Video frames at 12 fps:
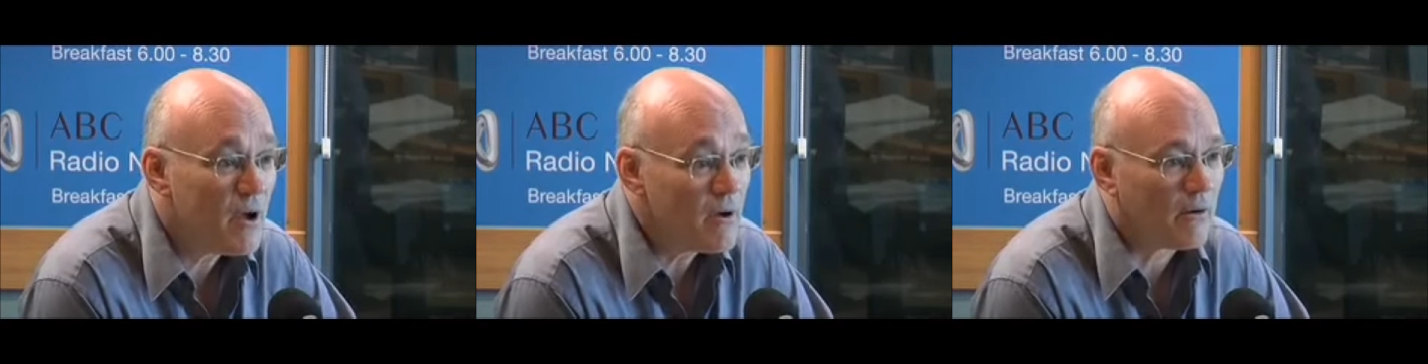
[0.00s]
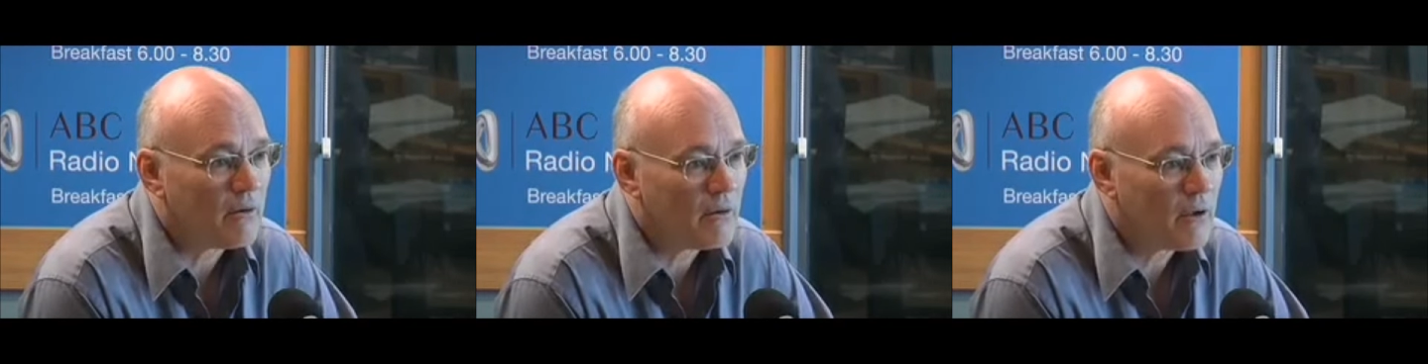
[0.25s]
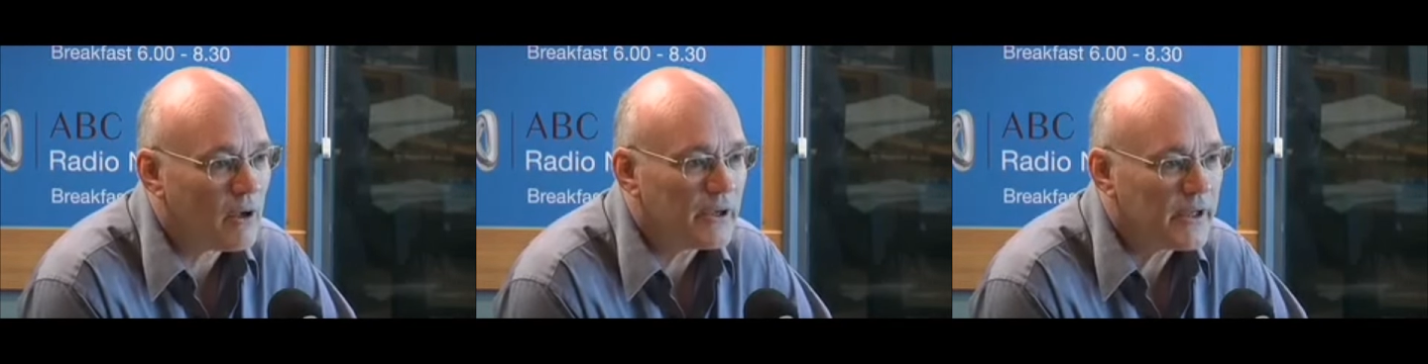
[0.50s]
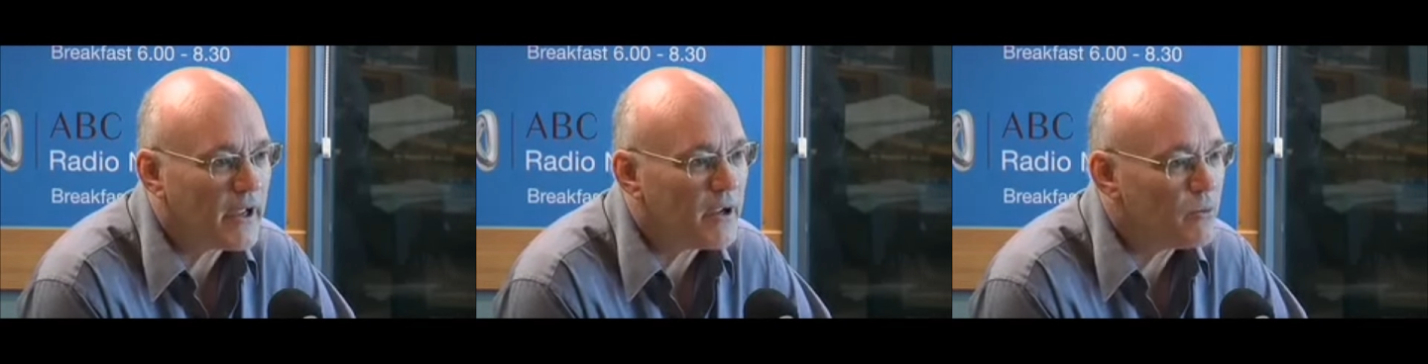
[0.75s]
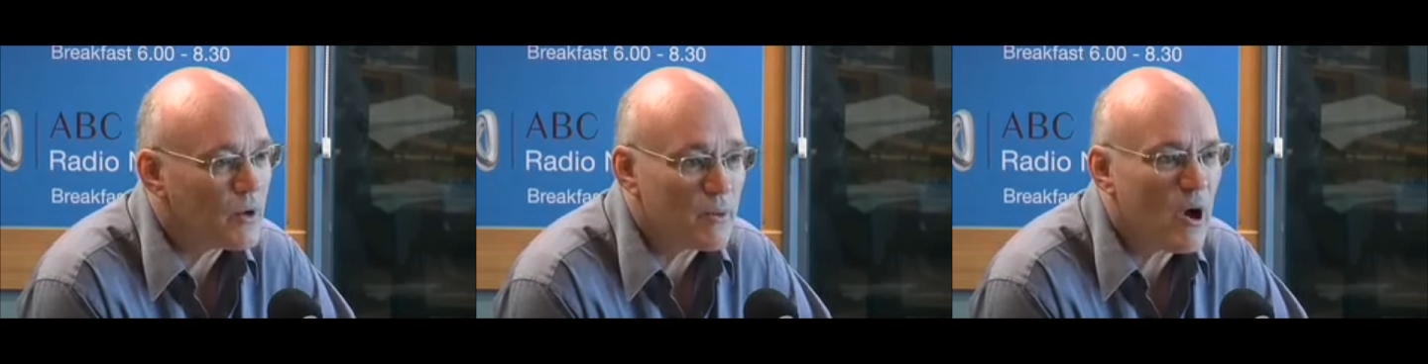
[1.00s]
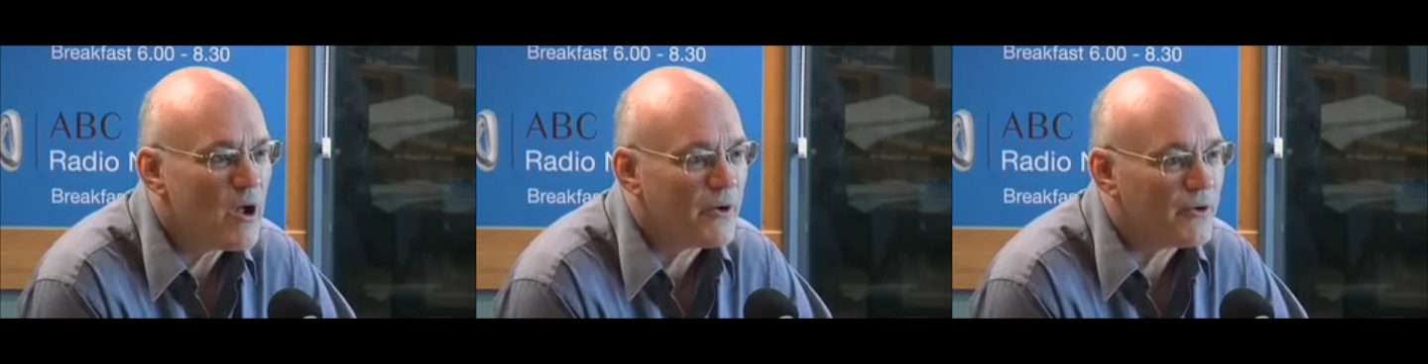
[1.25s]
oh, okay, we
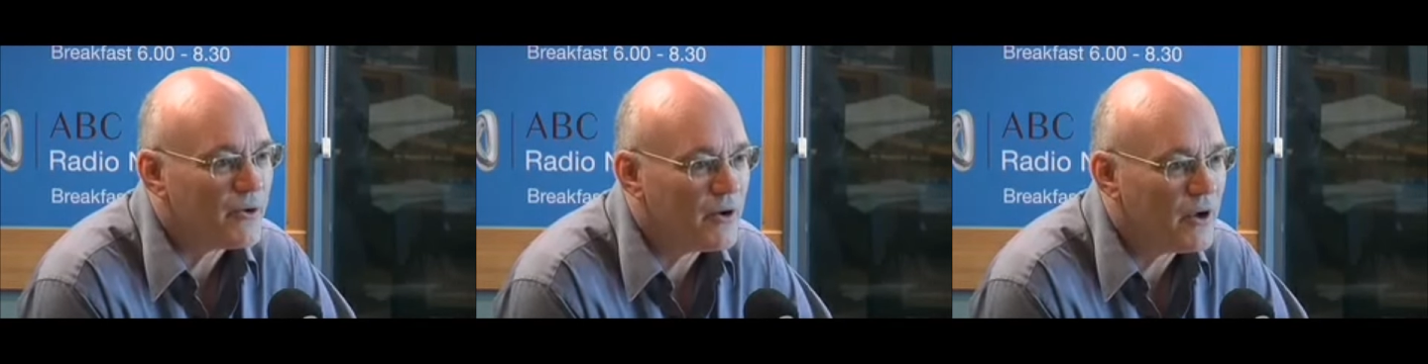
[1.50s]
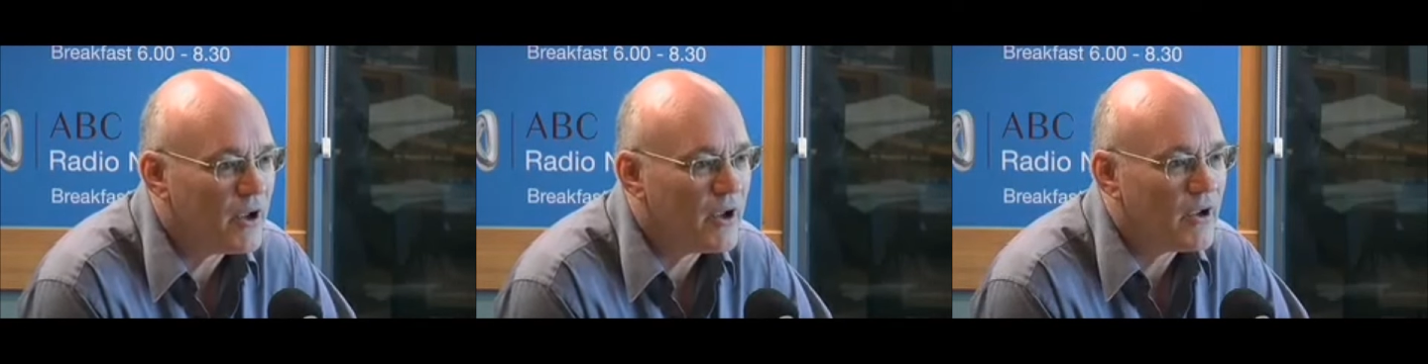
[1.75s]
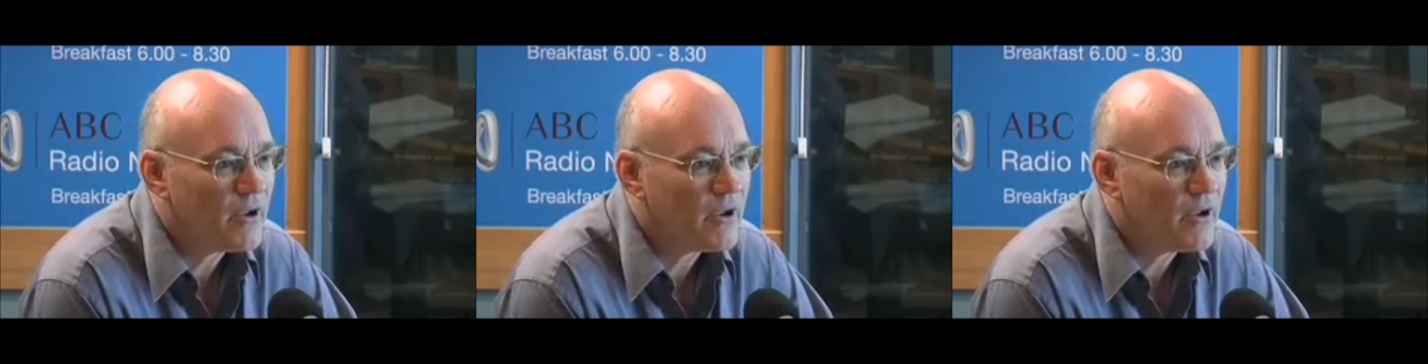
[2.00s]
won't. And